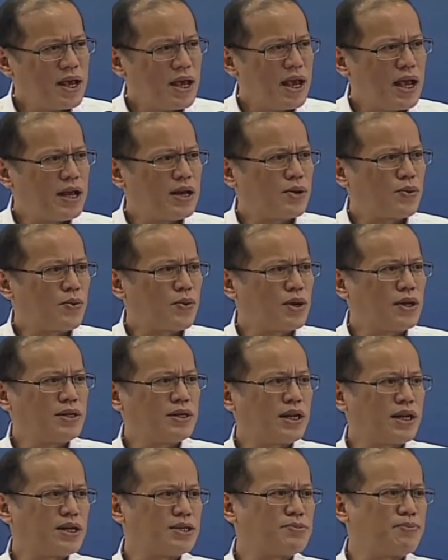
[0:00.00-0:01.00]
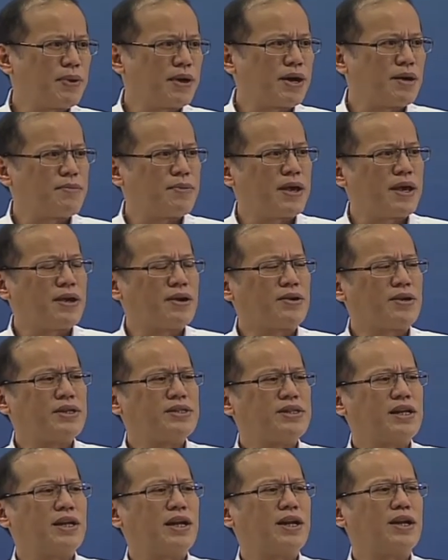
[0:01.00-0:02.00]
In a world that is becoming
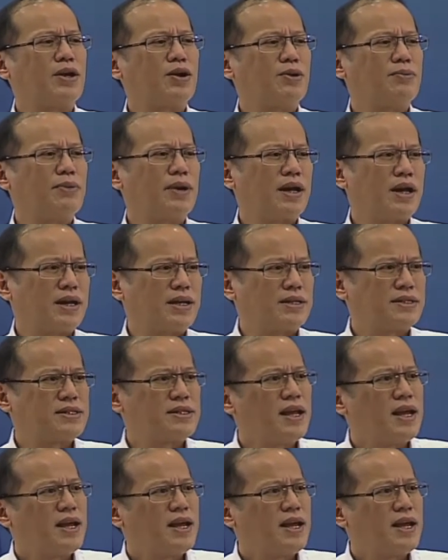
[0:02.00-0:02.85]
increasingly globalized,